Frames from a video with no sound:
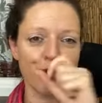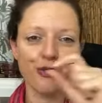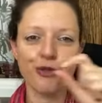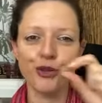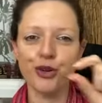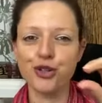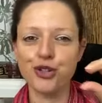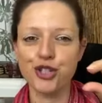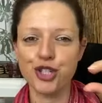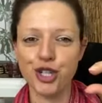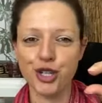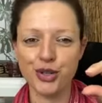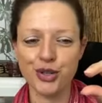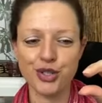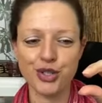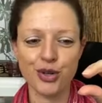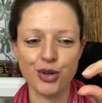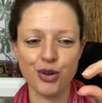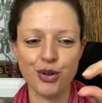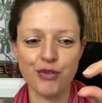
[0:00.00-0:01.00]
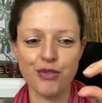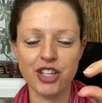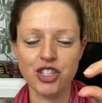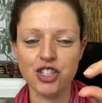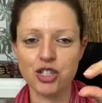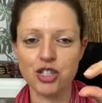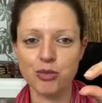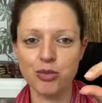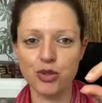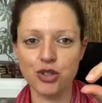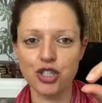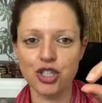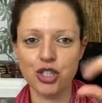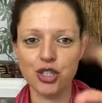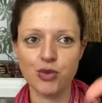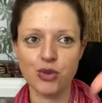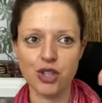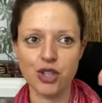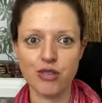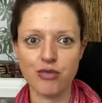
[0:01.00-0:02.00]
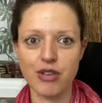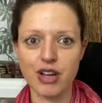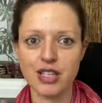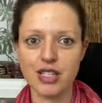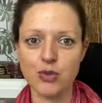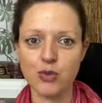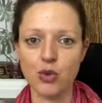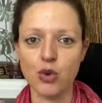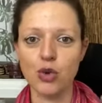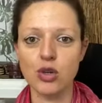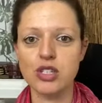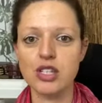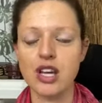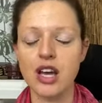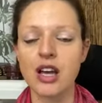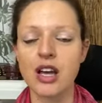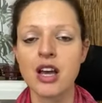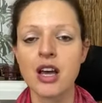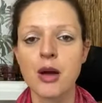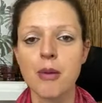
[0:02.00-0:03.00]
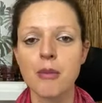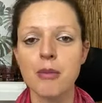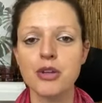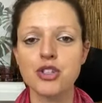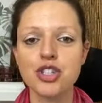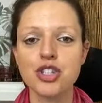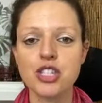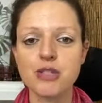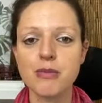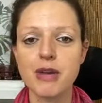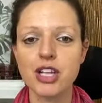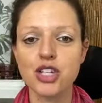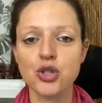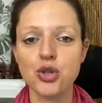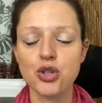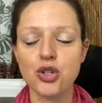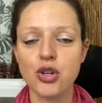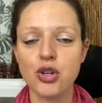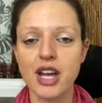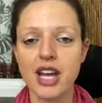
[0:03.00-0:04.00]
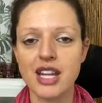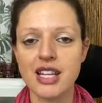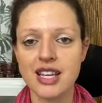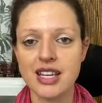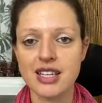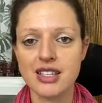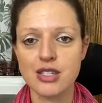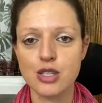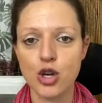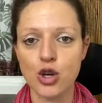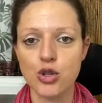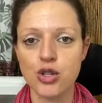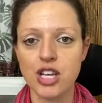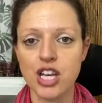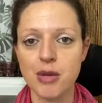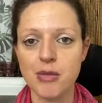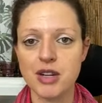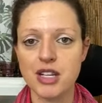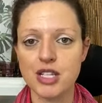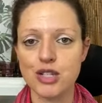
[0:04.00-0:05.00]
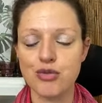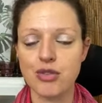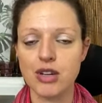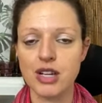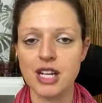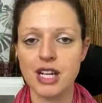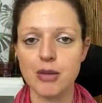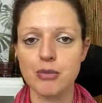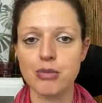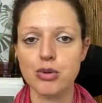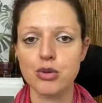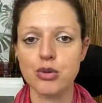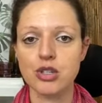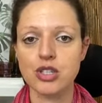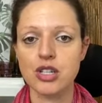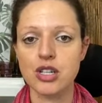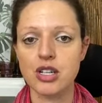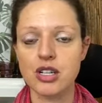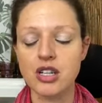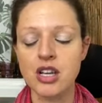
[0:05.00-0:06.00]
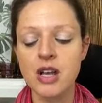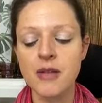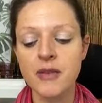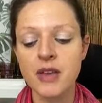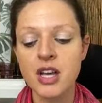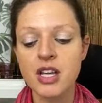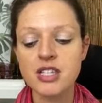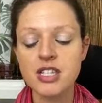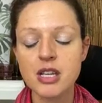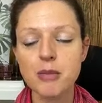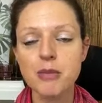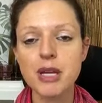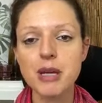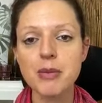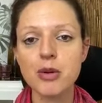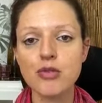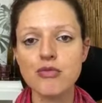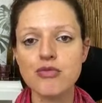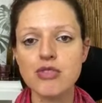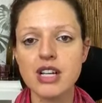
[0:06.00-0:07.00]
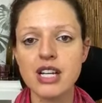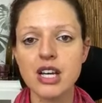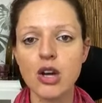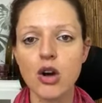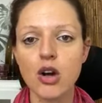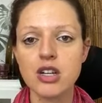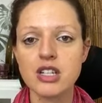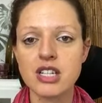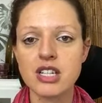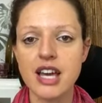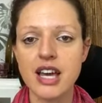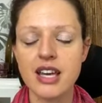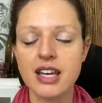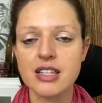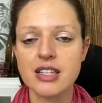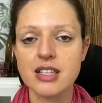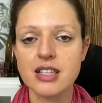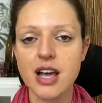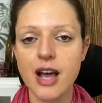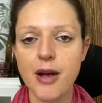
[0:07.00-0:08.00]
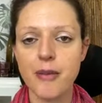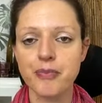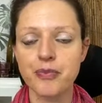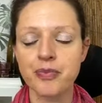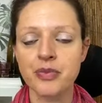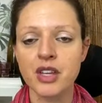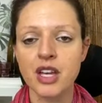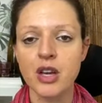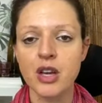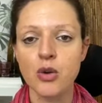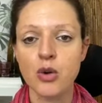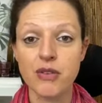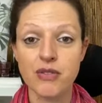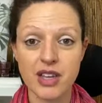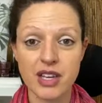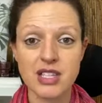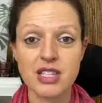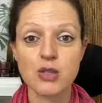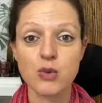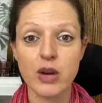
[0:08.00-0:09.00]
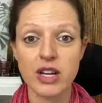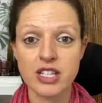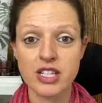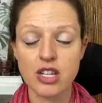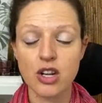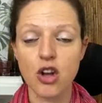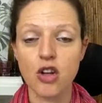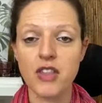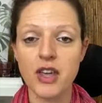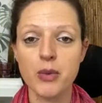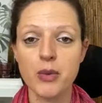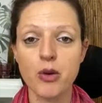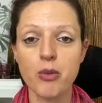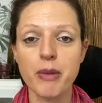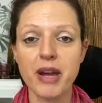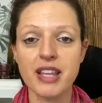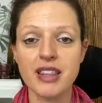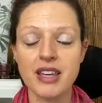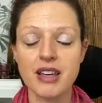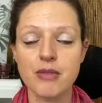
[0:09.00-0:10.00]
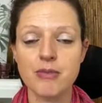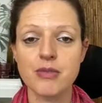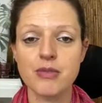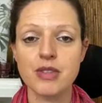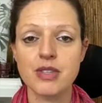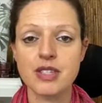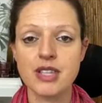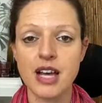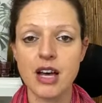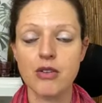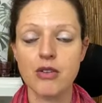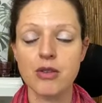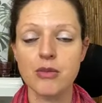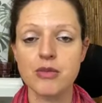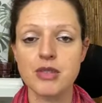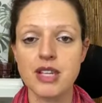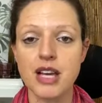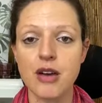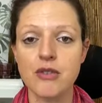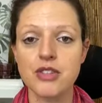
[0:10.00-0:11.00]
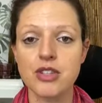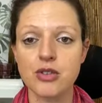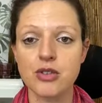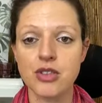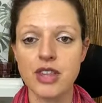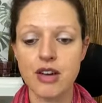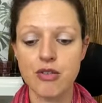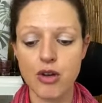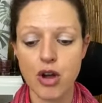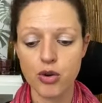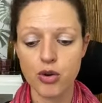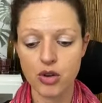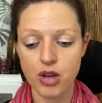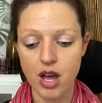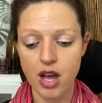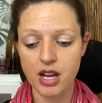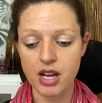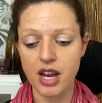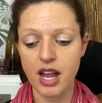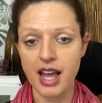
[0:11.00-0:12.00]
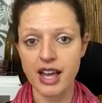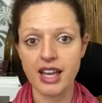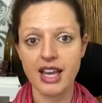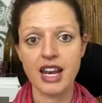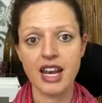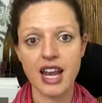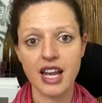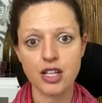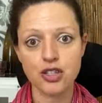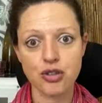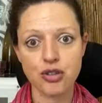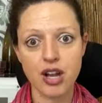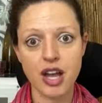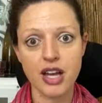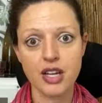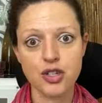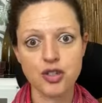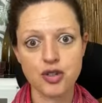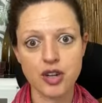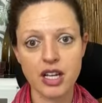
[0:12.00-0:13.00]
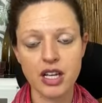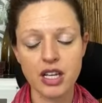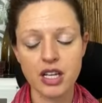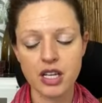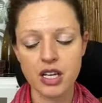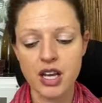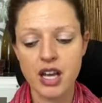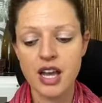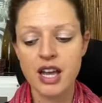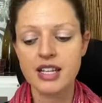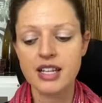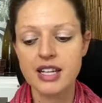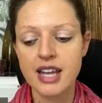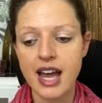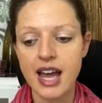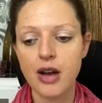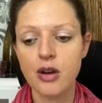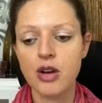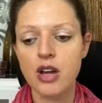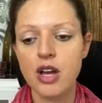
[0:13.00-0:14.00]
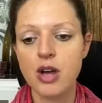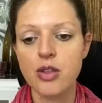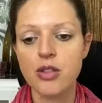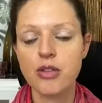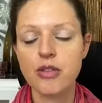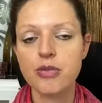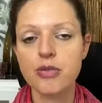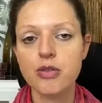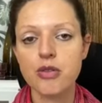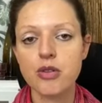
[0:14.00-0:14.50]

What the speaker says: fruit juice or vegetable juice with the rest water, but just make sure you're getting that sodium, and it's really important. Some people on really hot days, if they sweat a lot, they will make themselves their own kind of like electrolyte drink. Now, the